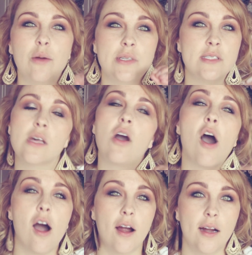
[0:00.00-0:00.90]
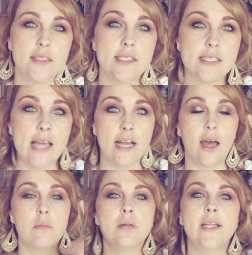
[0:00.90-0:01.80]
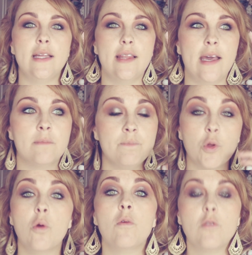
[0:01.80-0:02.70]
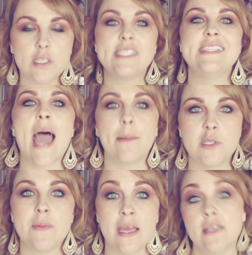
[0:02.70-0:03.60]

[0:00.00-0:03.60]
It was the cards that completely snapped